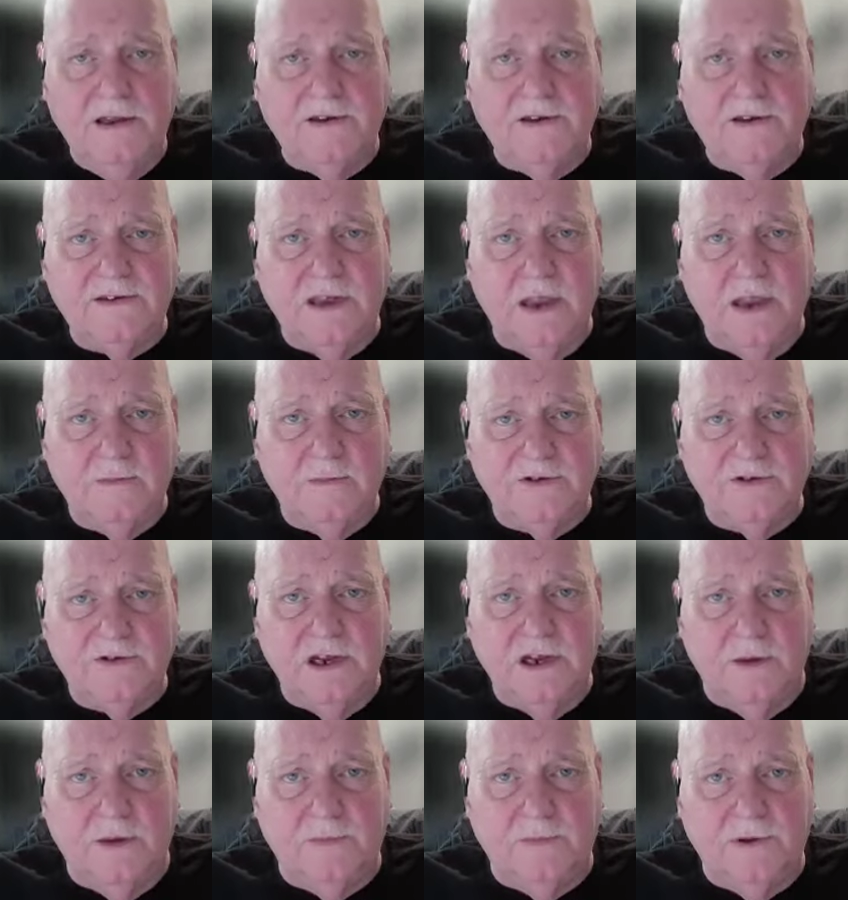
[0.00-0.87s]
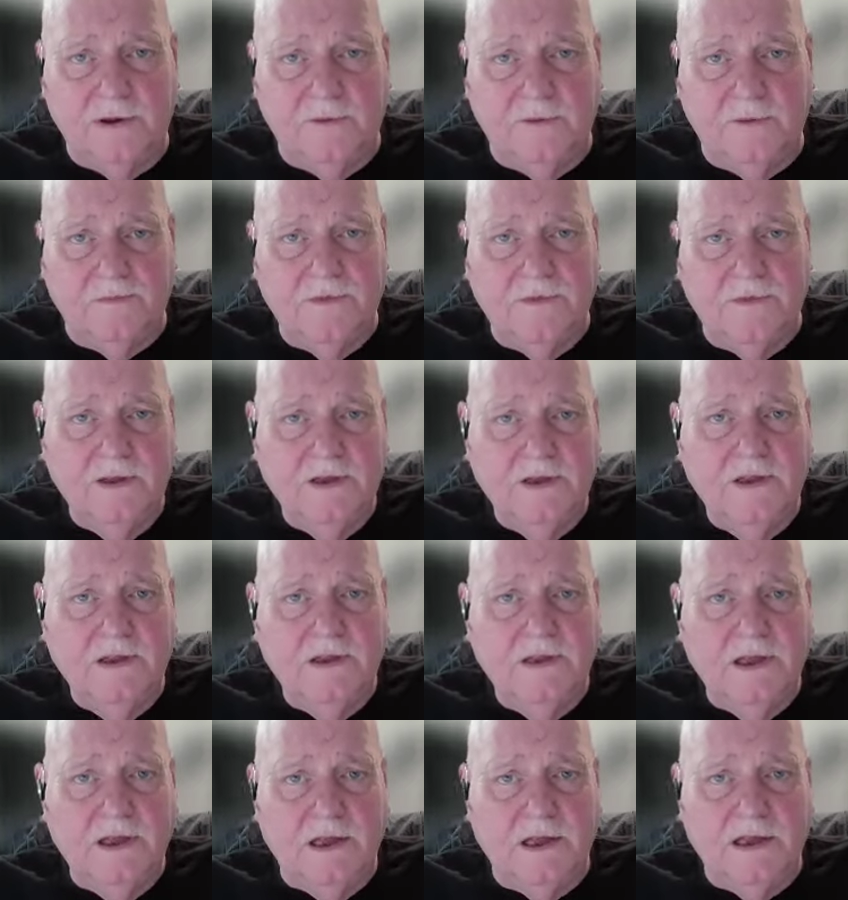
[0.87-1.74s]
in the same ship. And
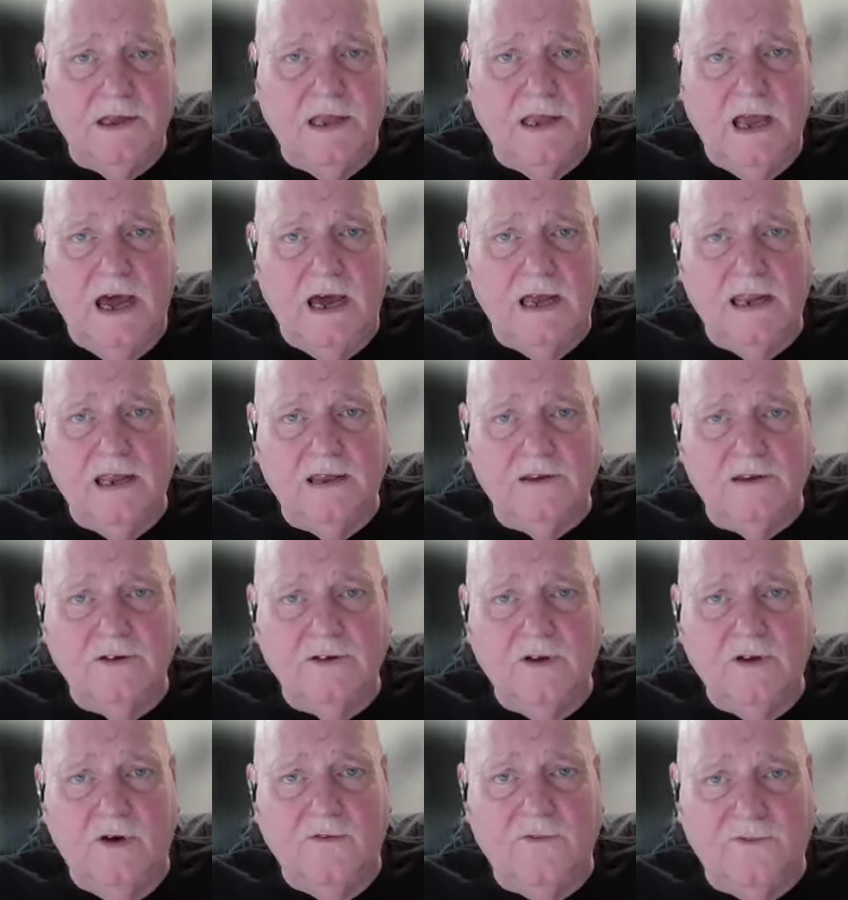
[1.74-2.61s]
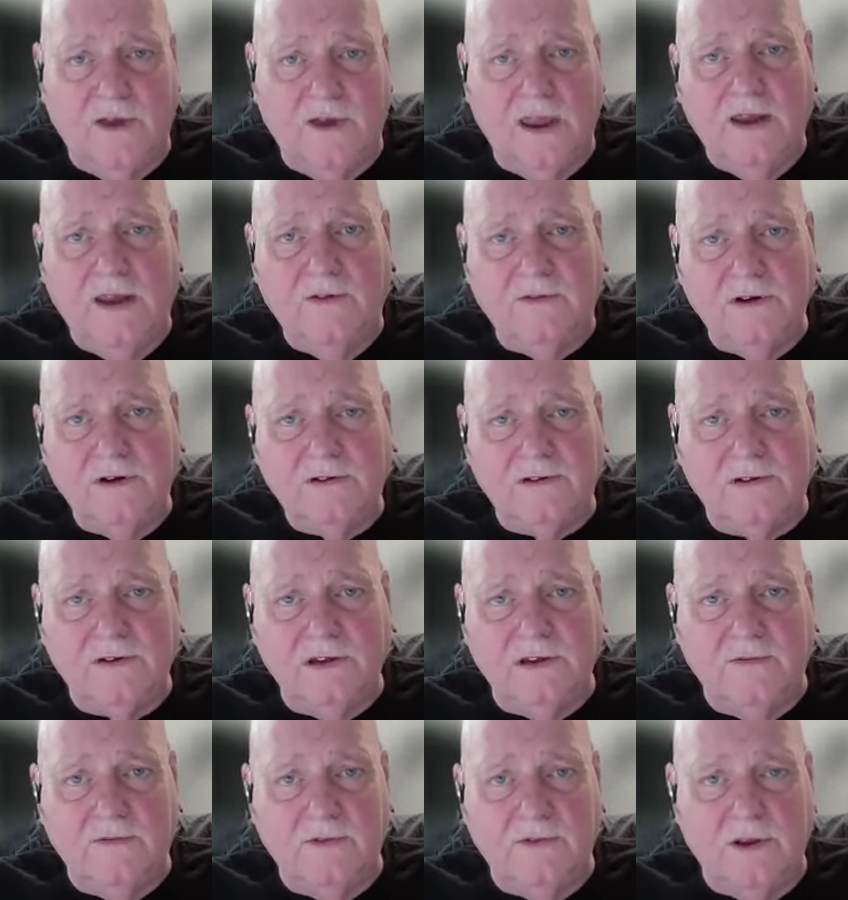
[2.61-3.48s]
God has no
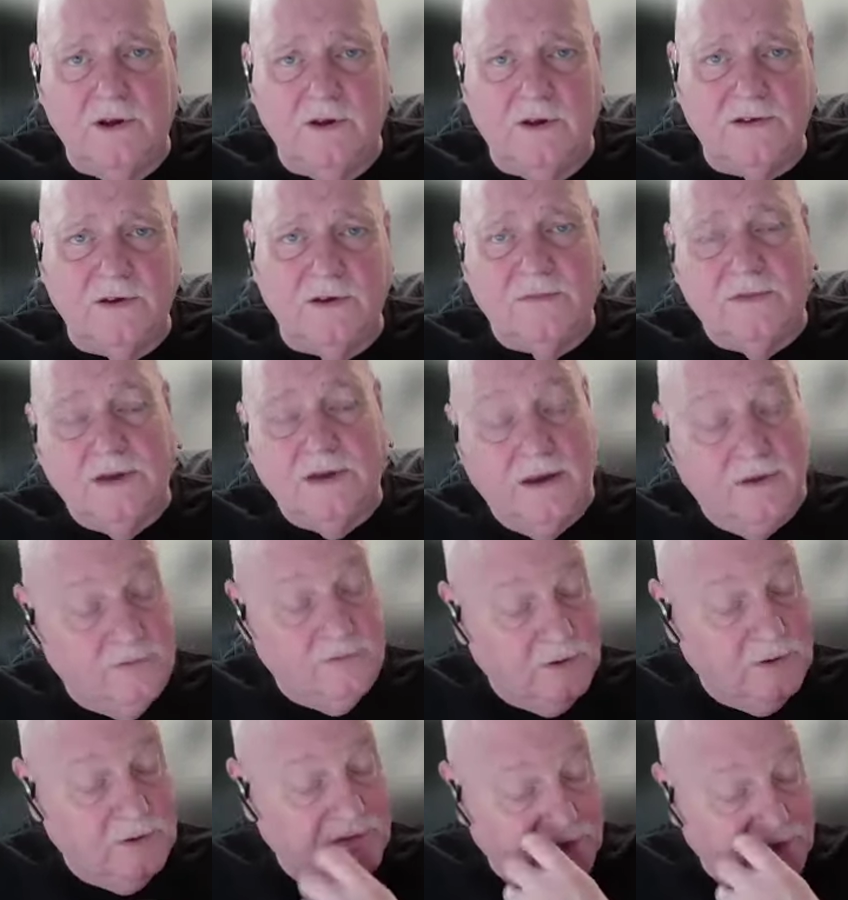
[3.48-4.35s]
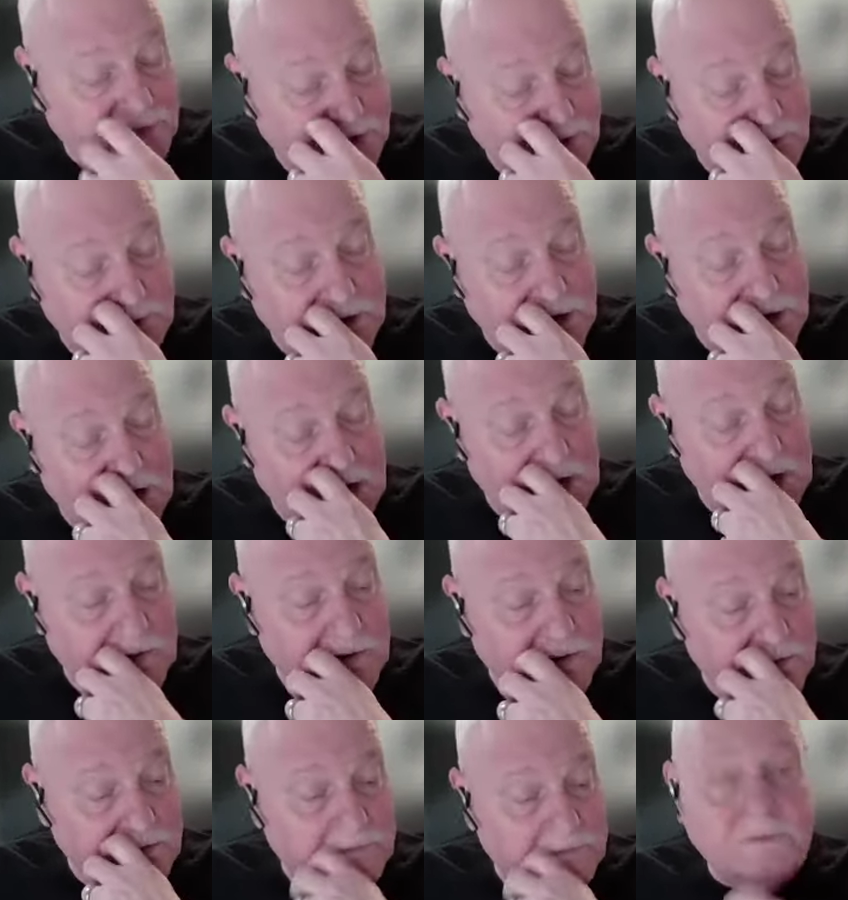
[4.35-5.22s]
favorites, even though sometimes we think we
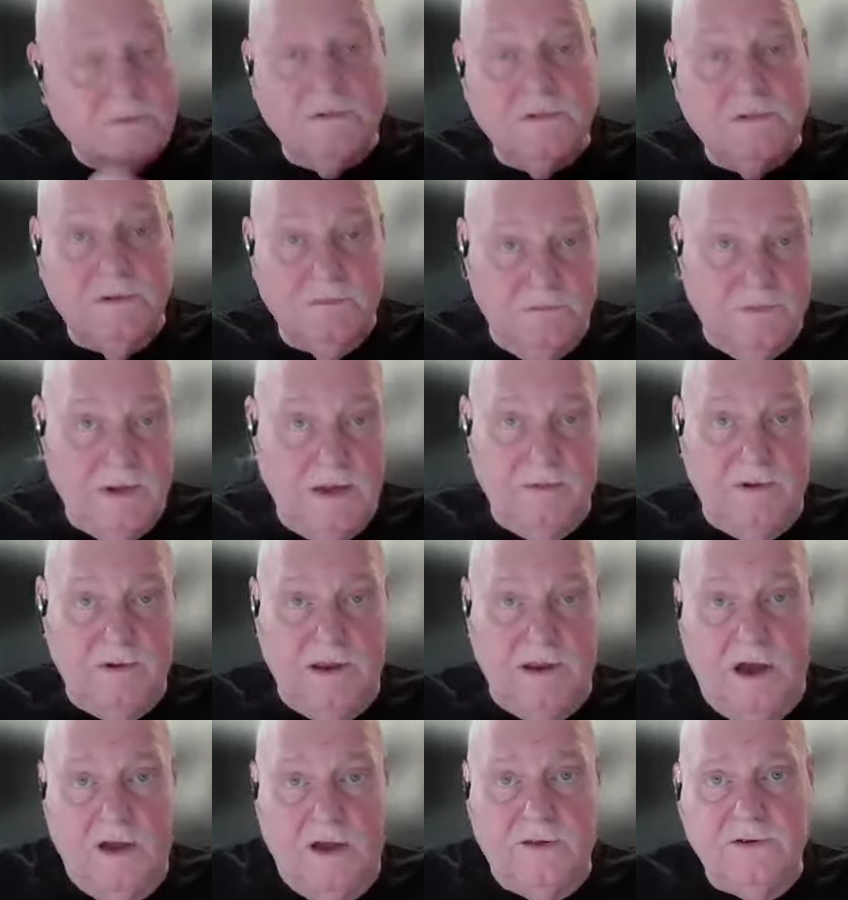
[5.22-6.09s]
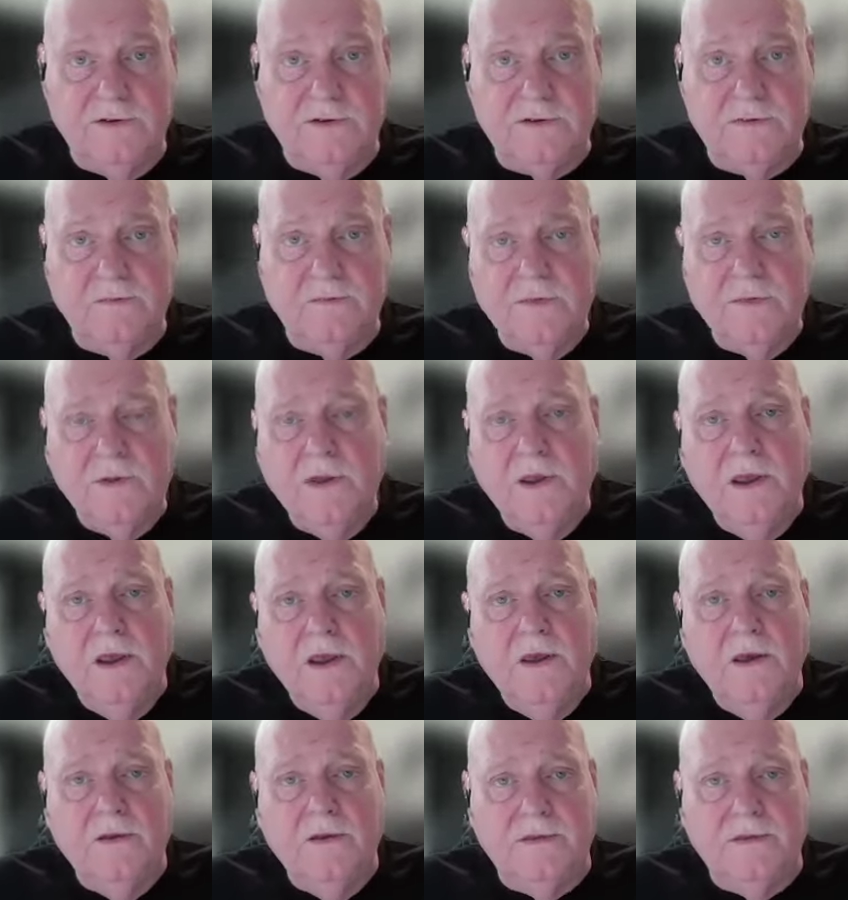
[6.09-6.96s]
are, or maybe others
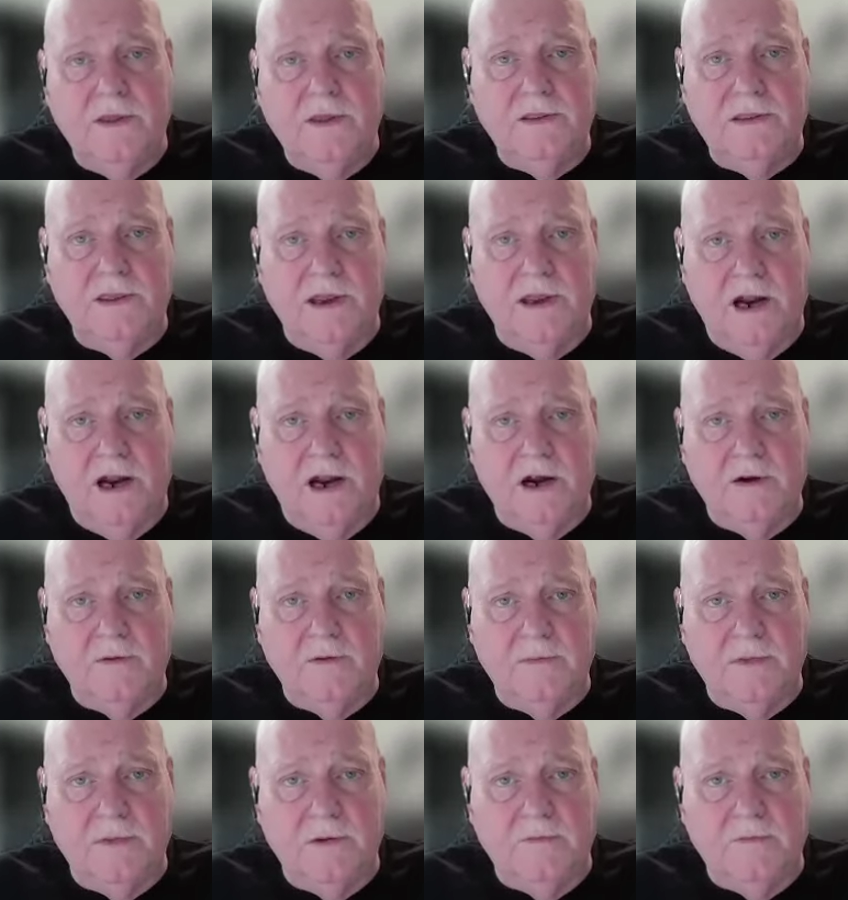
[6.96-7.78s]
think they are.